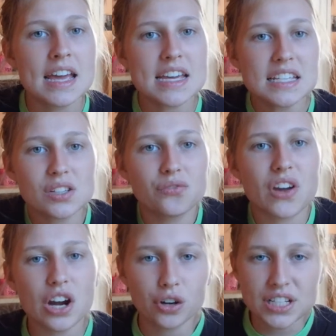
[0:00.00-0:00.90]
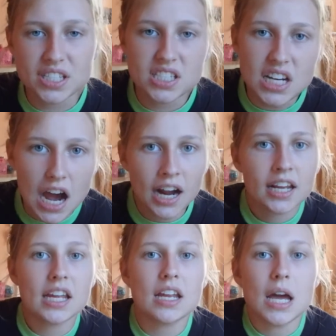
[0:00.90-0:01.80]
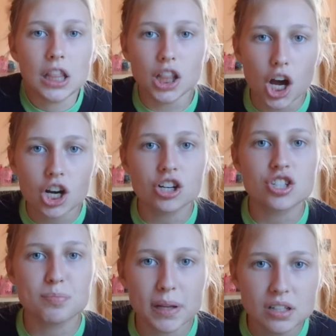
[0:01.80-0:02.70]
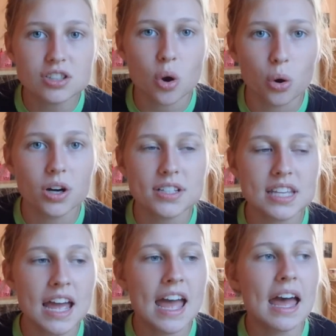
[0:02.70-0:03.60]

He's a very stocky, large built horse,